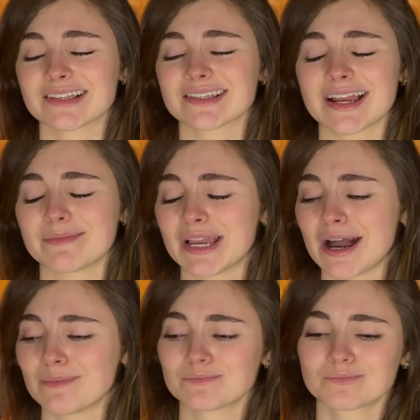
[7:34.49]
Sign me
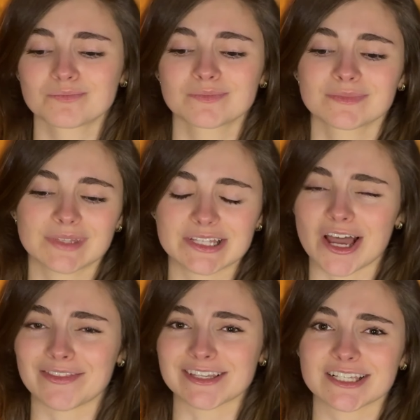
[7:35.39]
up. It's
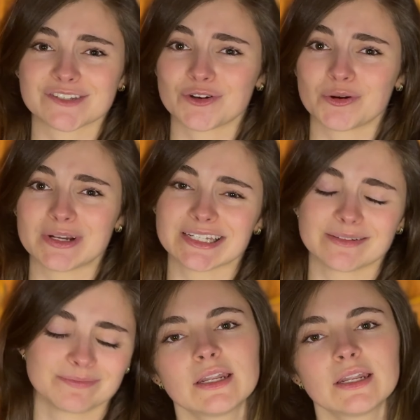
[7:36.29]
on this list for a reason.